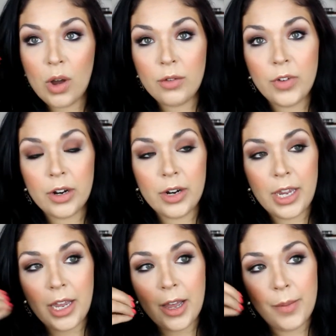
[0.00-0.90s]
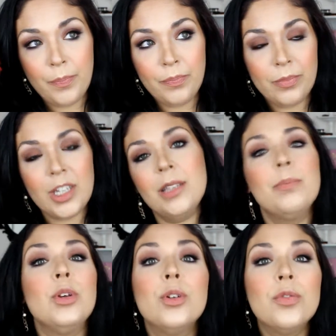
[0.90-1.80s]
on very, um,
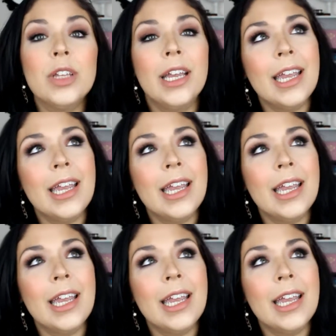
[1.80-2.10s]
just beautifully.